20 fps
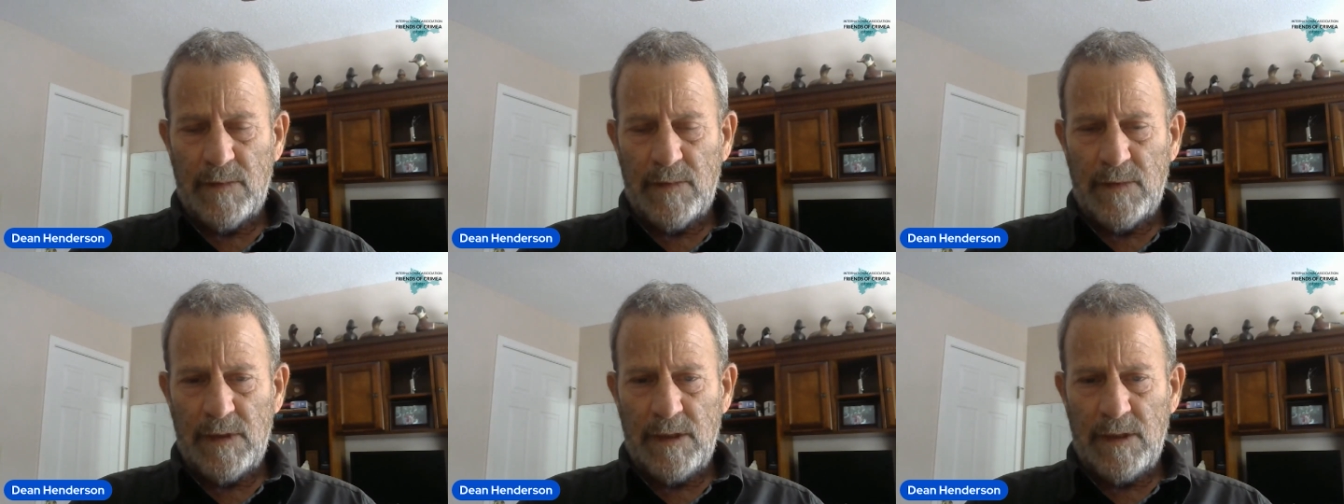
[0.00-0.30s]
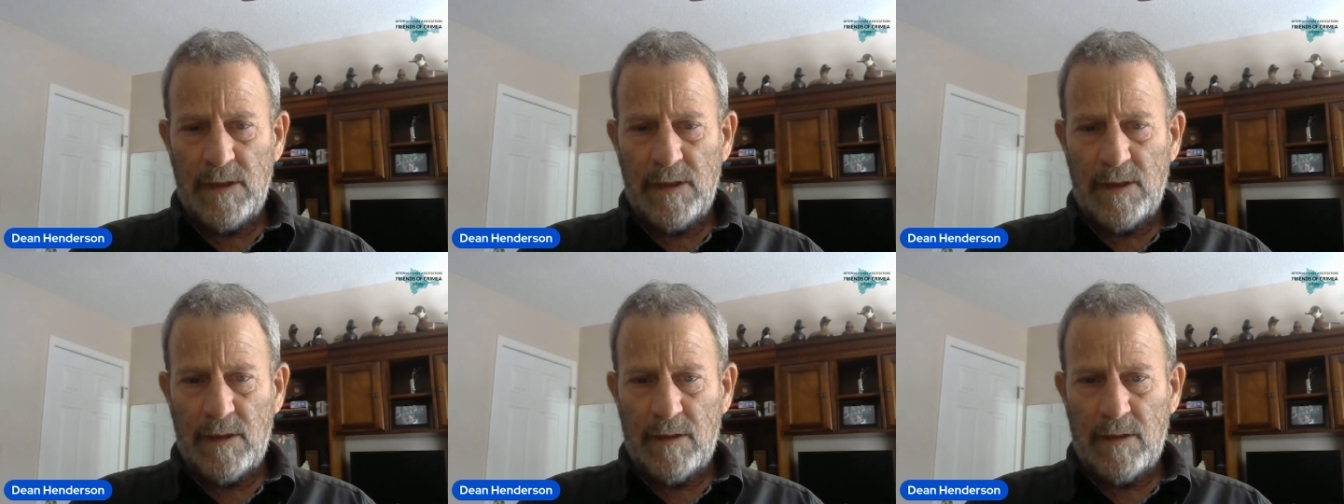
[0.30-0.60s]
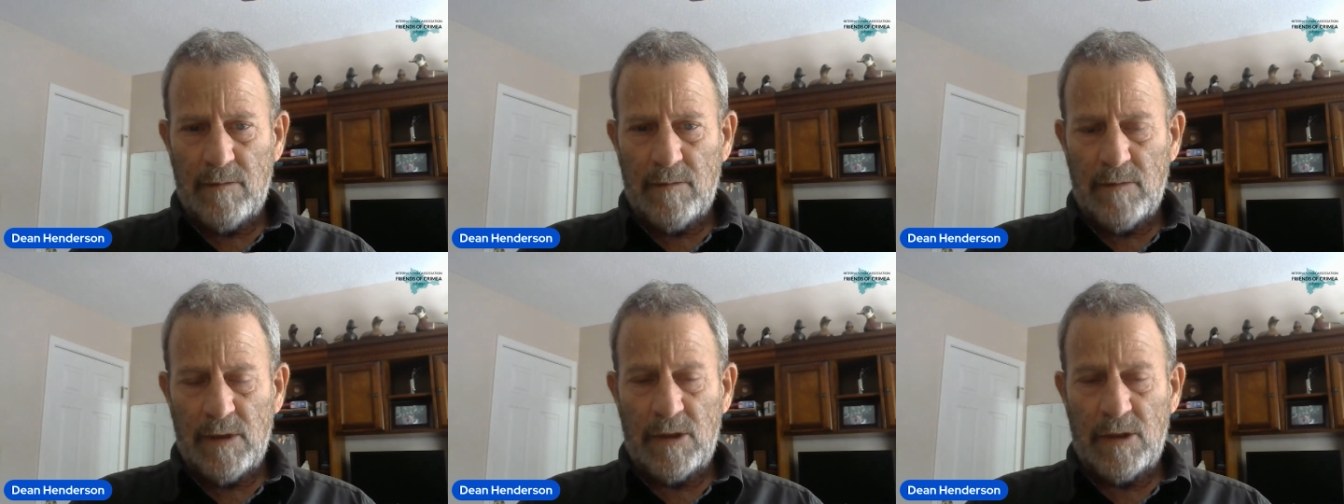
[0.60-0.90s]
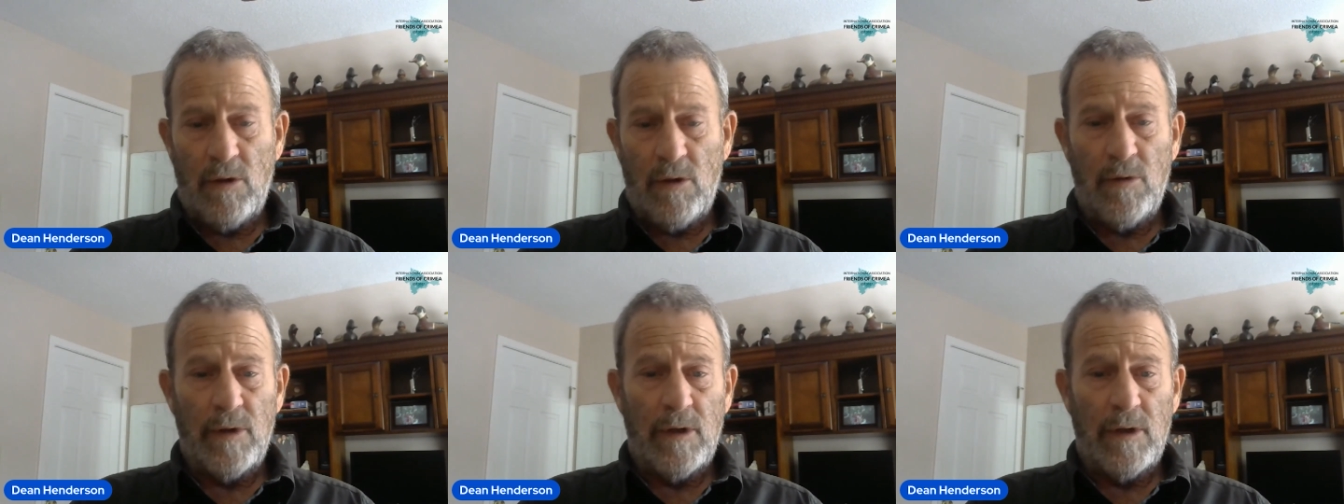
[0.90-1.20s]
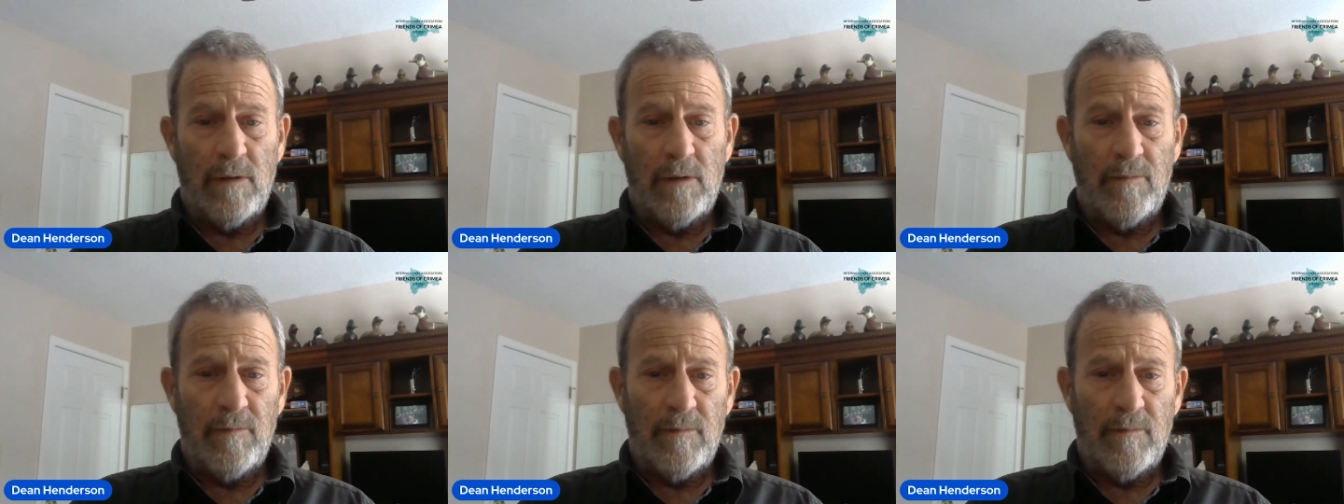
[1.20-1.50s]
the uh,
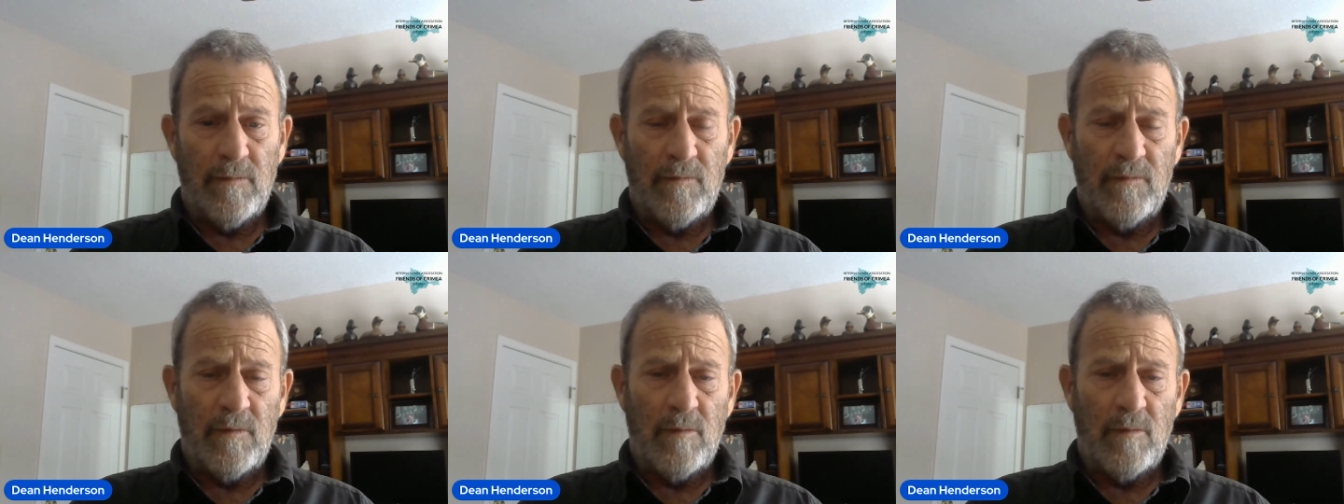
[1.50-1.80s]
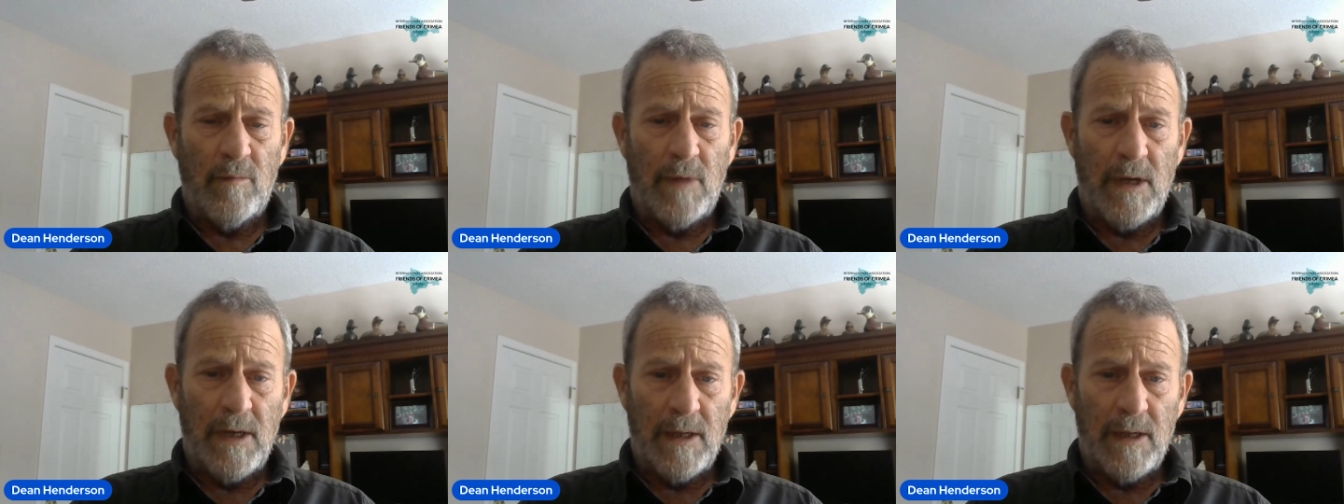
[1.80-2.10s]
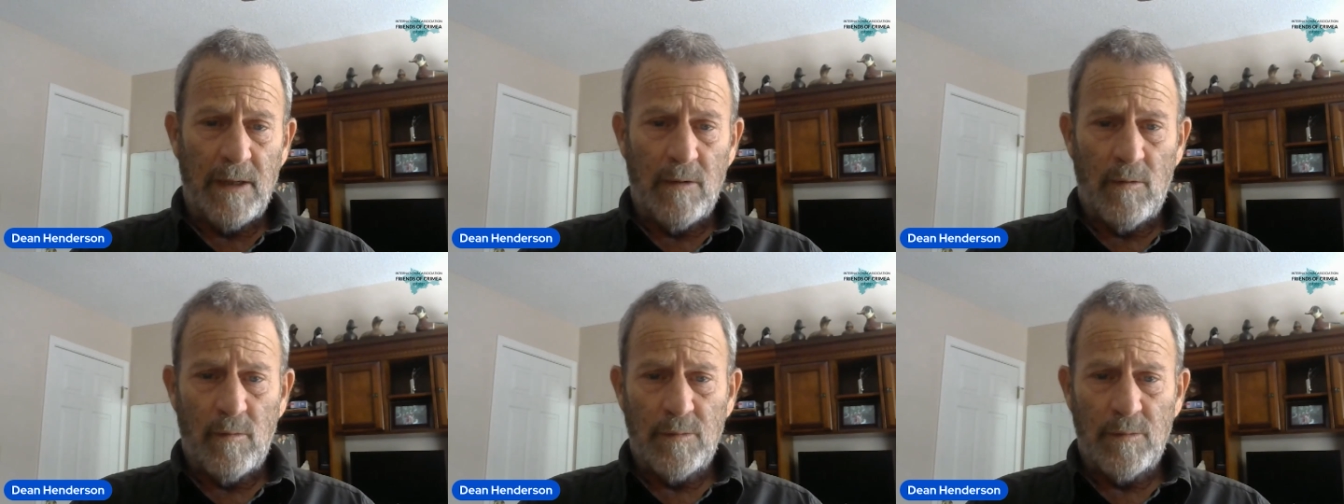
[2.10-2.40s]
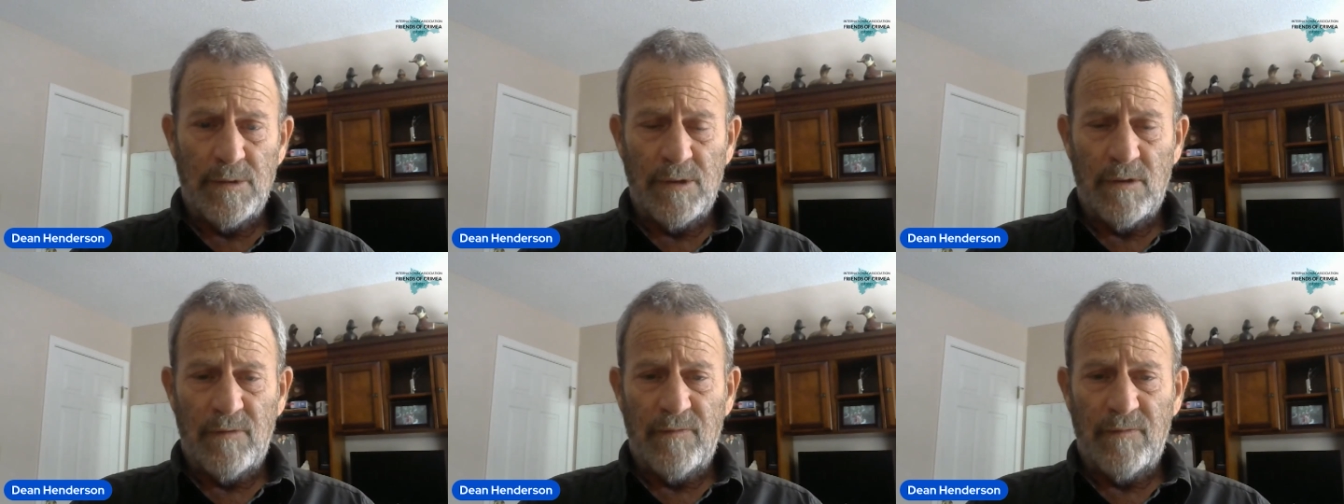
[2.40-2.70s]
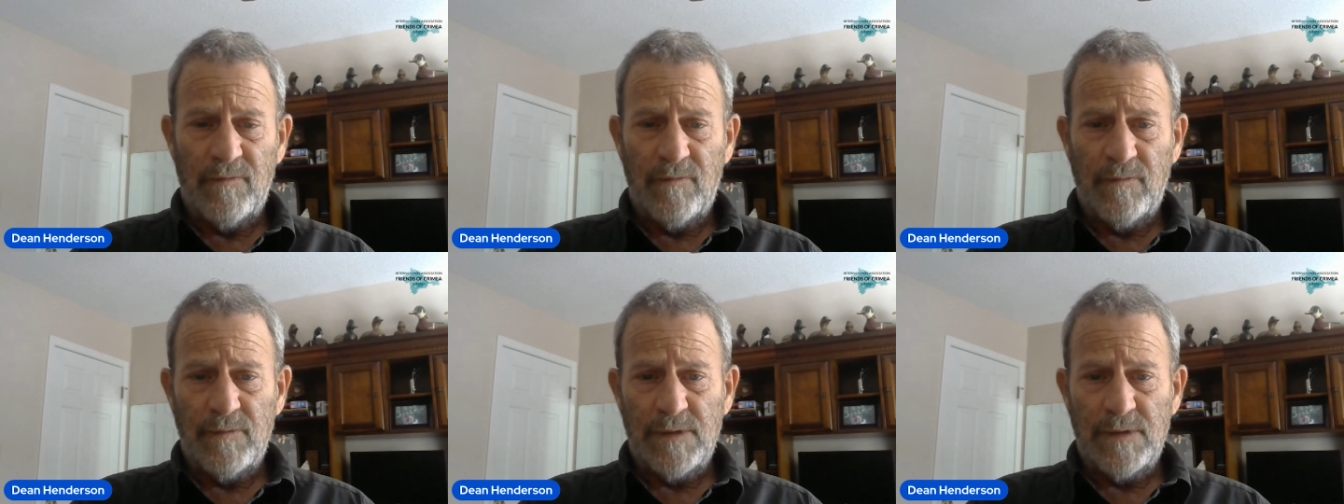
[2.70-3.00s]
Lakota from my home
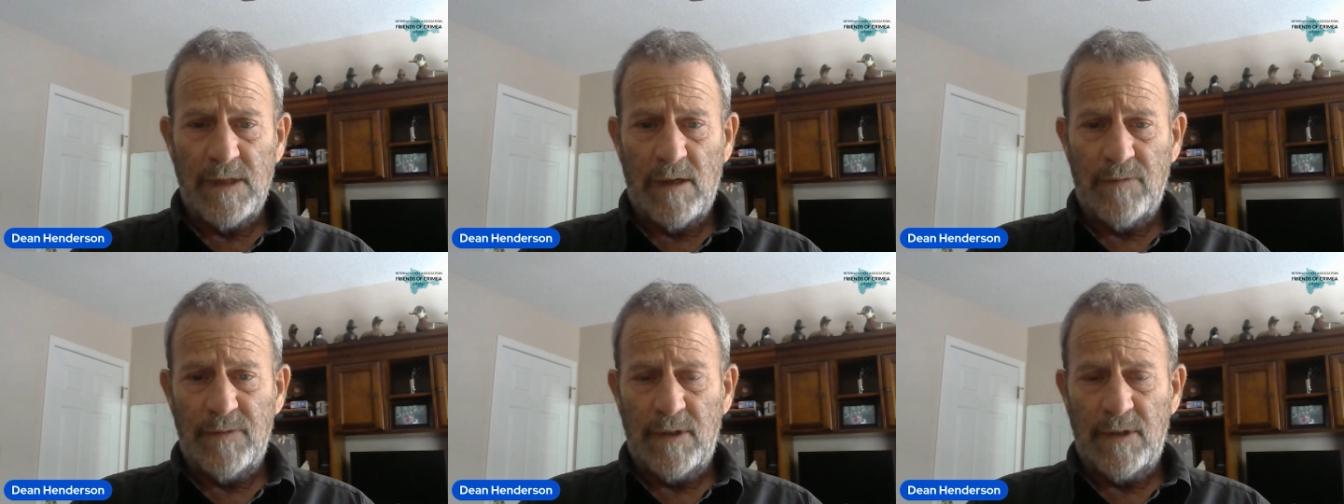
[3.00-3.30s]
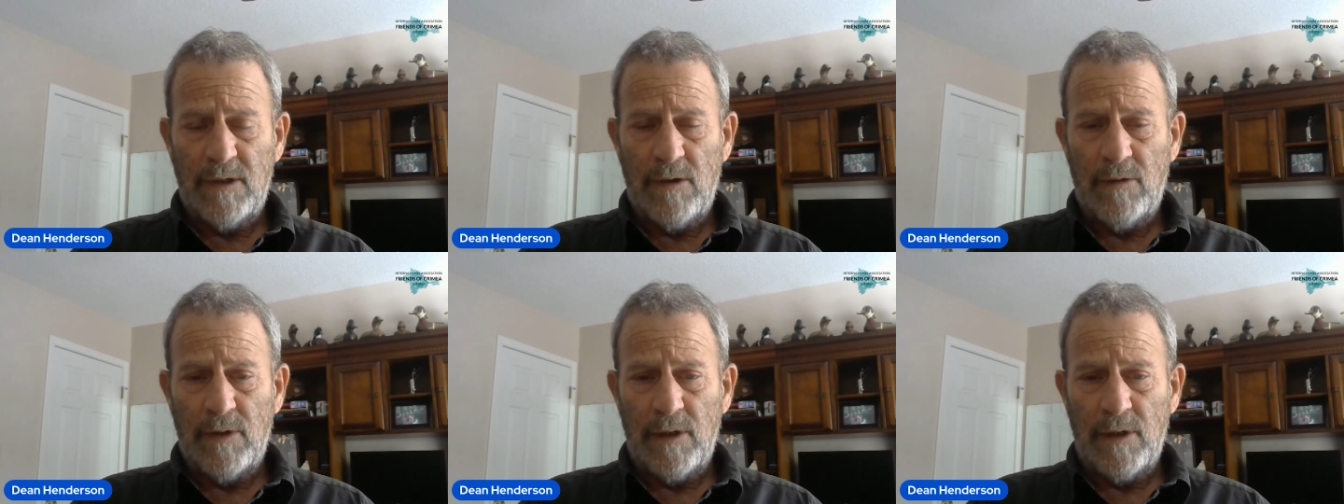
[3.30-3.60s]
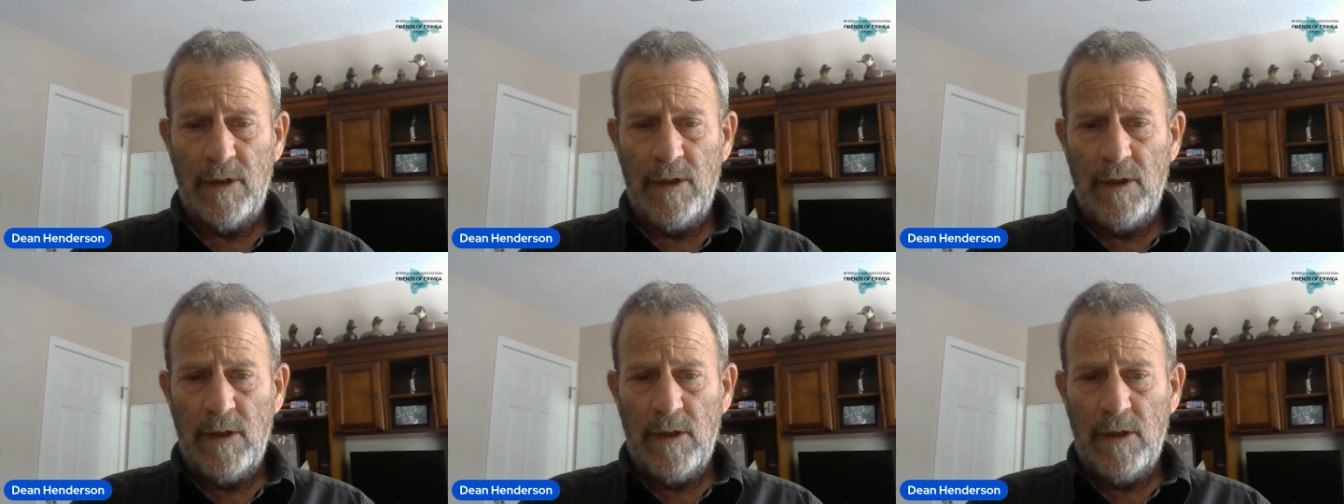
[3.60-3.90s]
turf, South Dakota.